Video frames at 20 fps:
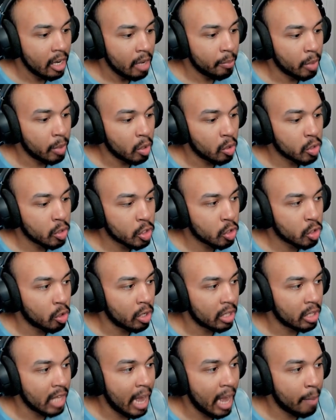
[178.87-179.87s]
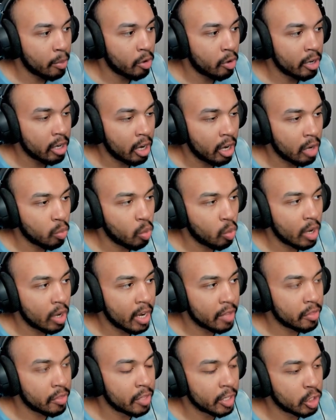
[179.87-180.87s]
but also elaborate on what
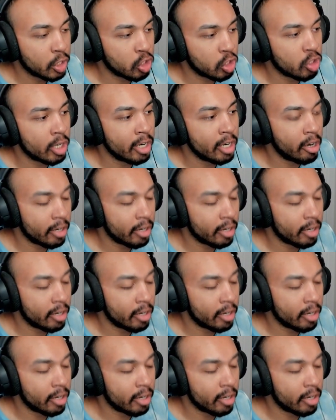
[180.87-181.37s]
I think Treyarch